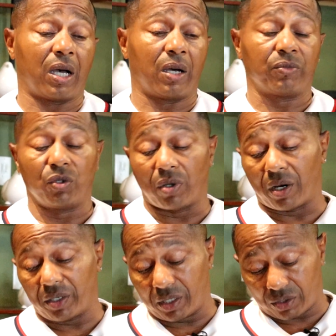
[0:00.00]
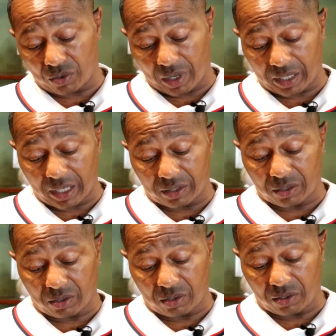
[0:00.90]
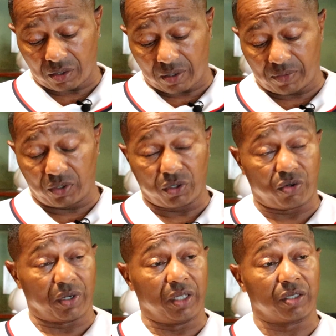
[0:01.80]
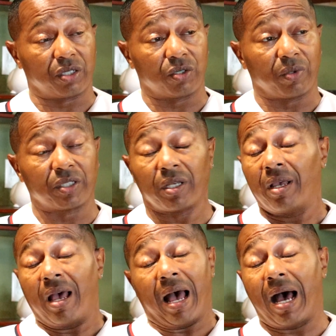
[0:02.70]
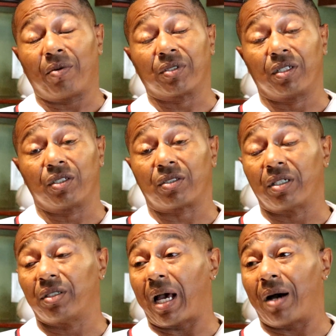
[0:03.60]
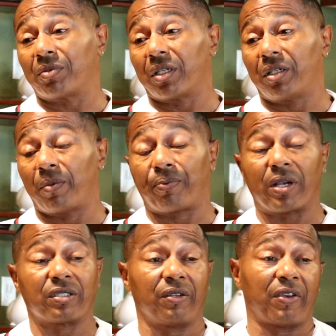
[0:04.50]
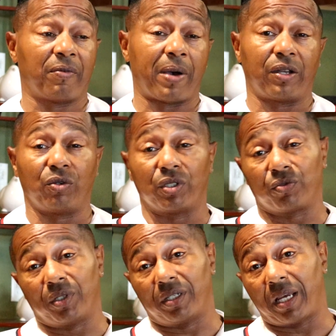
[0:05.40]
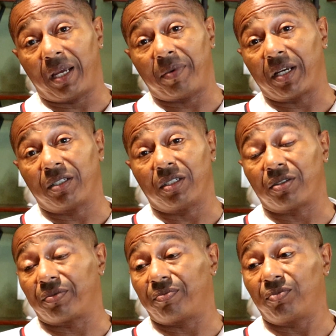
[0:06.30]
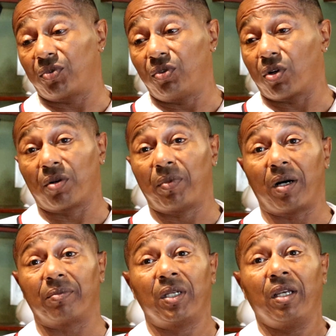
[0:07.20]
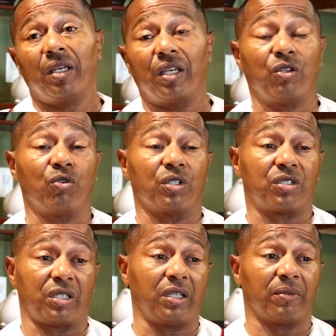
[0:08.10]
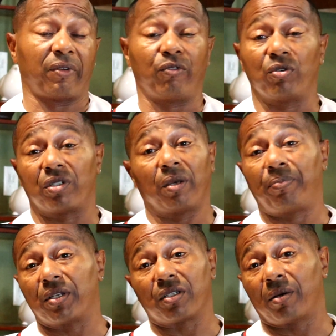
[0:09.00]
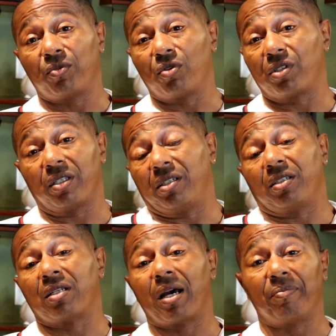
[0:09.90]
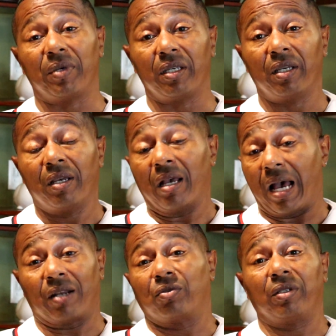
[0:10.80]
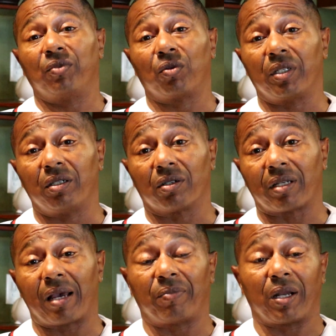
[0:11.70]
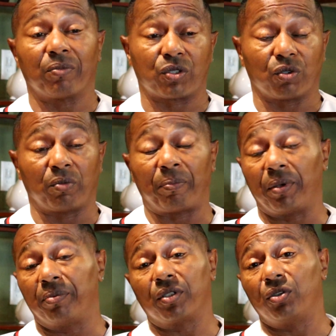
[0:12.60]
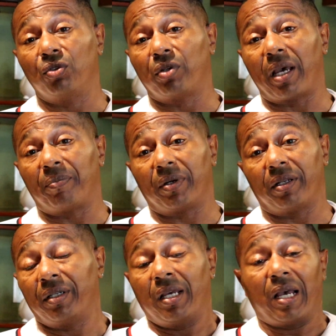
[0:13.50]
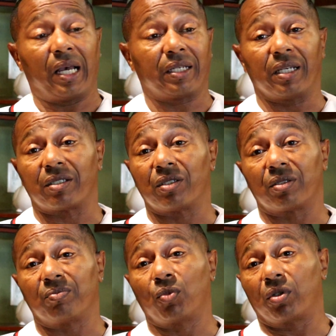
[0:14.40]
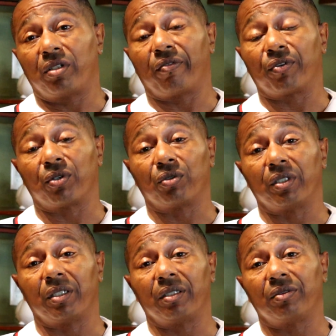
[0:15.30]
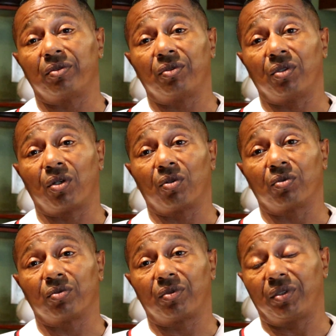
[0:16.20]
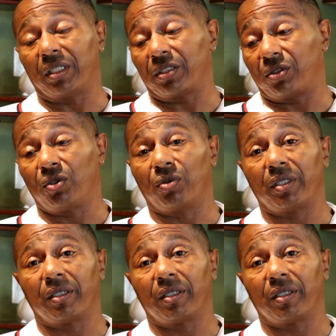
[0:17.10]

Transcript: I'm new out here, so I guess uh, I'm a little green in the situation. I was under, I was under the impression if everybody knew his real name, they could just look him up and you could see him. If you could see a picture of him, you could see he's not me. I don't even know what he looked like, but I'm assuming people could do that. But I guess it's more difficult than you know. For whatever uh,